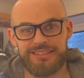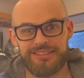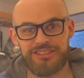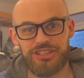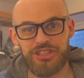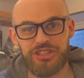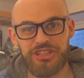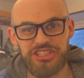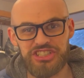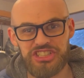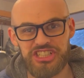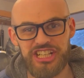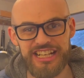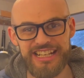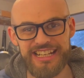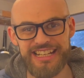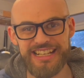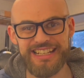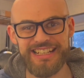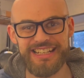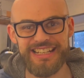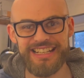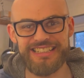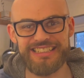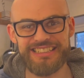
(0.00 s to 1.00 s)
So the
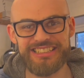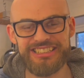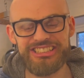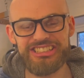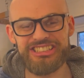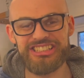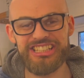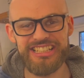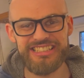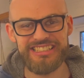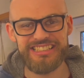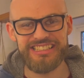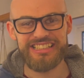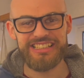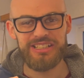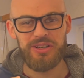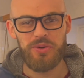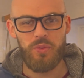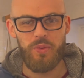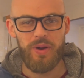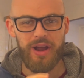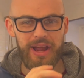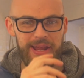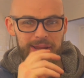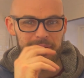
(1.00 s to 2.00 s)
chicken is sizzling
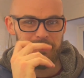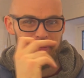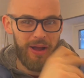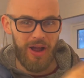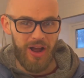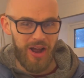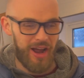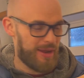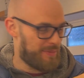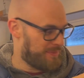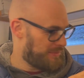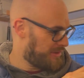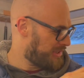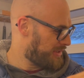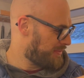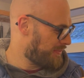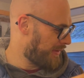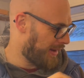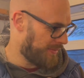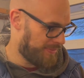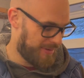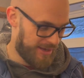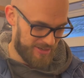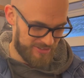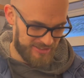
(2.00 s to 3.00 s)
away behind me. You
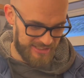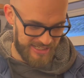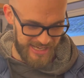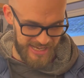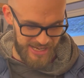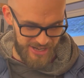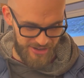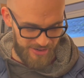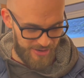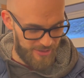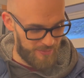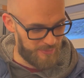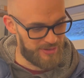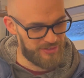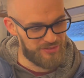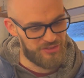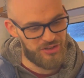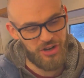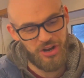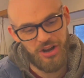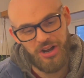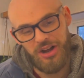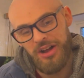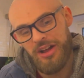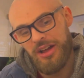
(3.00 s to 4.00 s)
might be able to hear it. We've
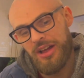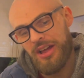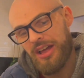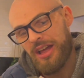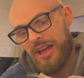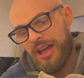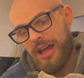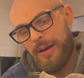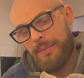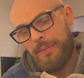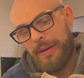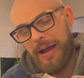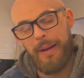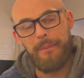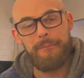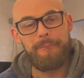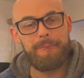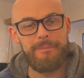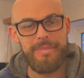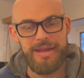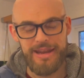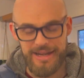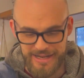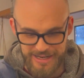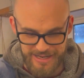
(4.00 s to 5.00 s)
got about 1.5
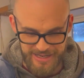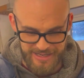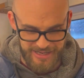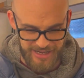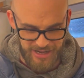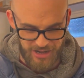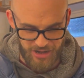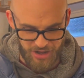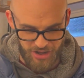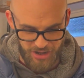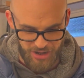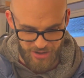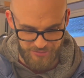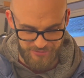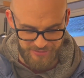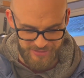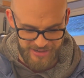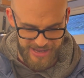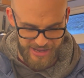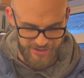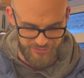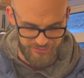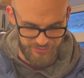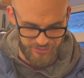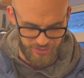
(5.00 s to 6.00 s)
minutes
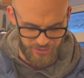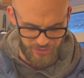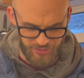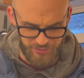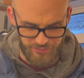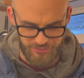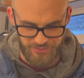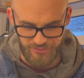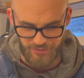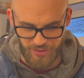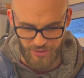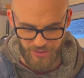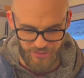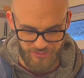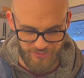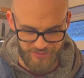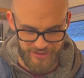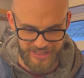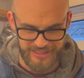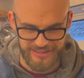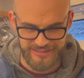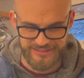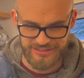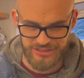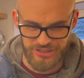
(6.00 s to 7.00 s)
left of
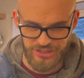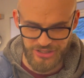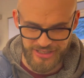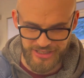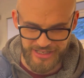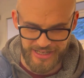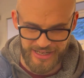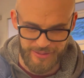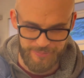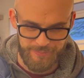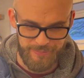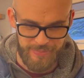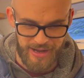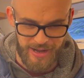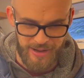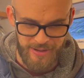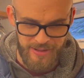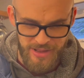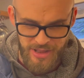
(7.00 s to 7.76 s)
its cooking, but